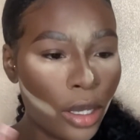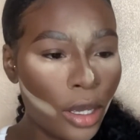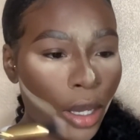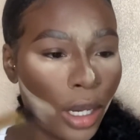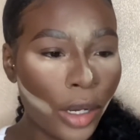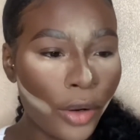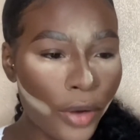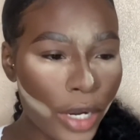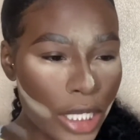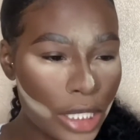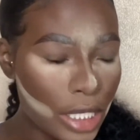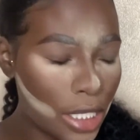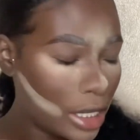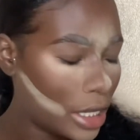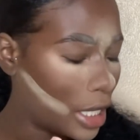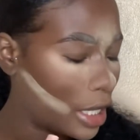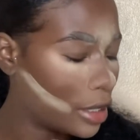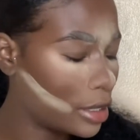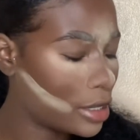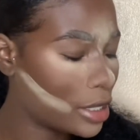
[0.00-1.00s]
Crazy
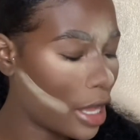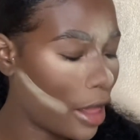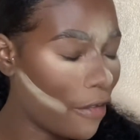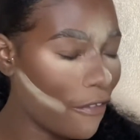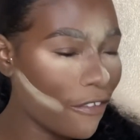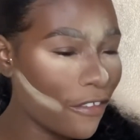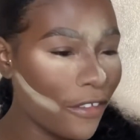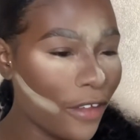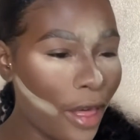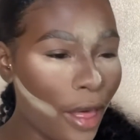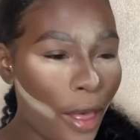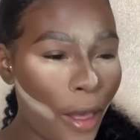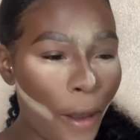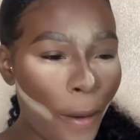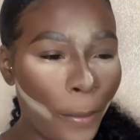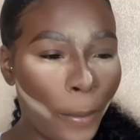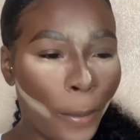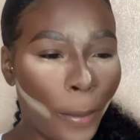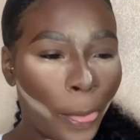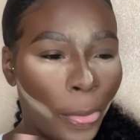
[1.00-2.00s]
tail self.
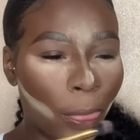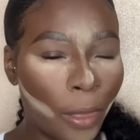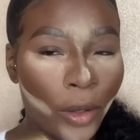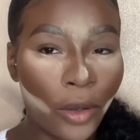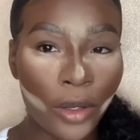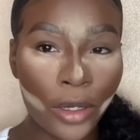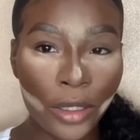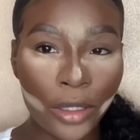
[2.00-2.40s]
Going